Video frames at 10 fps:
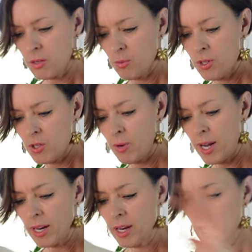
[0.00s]
this one's
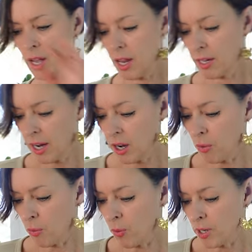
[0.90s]
ready.
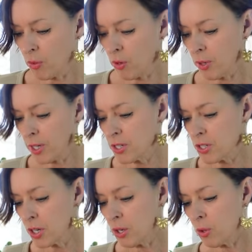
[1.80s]
Now, what you wanna
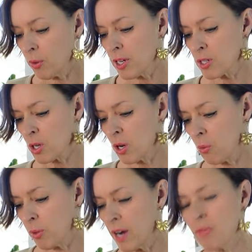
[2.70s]
do is
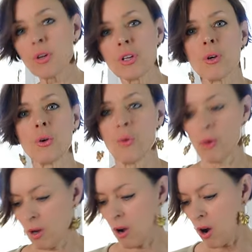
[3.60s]
whenever
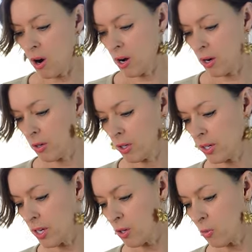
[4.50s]
you are
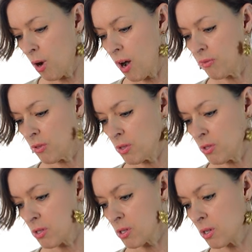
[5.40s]
cooking your
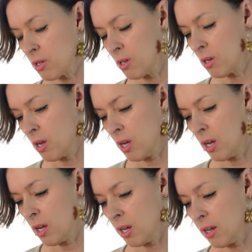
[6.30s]
waffles,
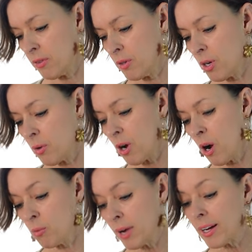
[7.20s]
if you don't
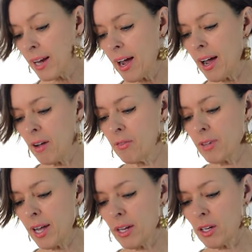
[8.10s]
already have
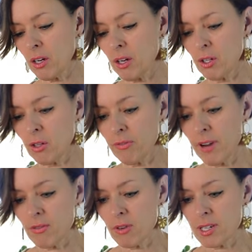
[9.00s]
like your
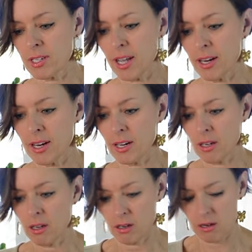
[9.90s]
favorite
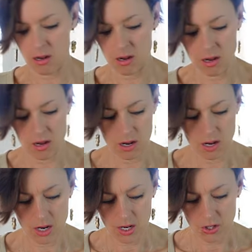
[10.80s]
setting,
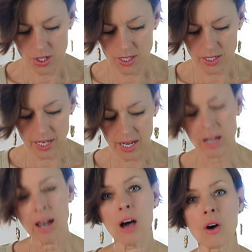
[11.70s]
just see
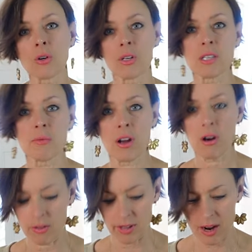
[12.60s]
how crisp they
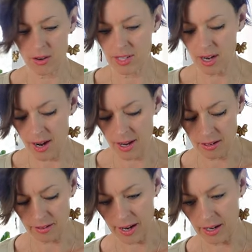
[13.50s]
are on the
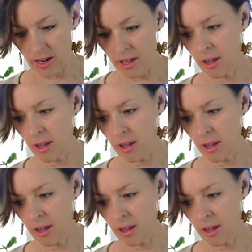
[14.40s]
outside. Like